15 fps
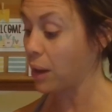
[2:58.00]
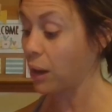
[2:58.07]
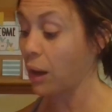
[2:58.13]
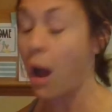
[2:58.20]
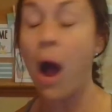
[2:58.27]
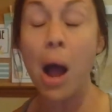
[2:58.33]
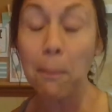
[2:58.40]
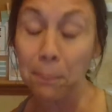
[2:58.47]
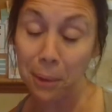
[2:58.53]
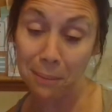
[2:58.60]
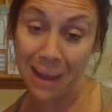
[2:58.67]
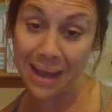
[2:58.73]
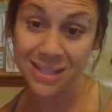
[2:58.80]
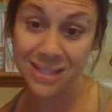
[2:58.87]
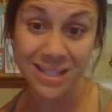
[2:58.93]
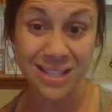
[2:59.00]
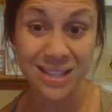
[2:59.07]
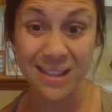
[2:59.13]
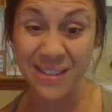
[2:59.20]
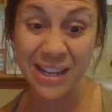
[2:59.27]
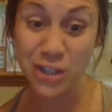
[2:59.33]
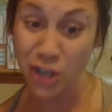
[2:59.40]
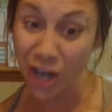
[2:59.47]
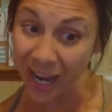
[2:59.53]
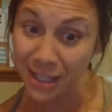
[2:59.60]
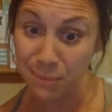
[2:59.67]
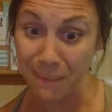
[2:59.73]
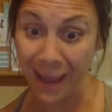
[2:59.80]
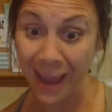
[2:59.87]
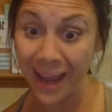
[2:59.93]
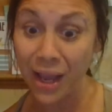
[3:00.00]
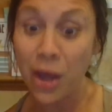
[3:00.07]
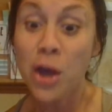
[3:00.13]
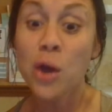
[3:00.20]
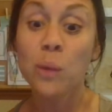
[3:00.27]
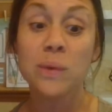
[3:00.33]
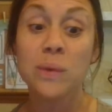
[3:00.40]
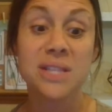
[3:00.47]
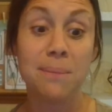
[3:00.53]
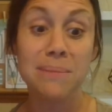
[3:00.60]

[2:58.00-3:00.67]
compromises that they tried to make was the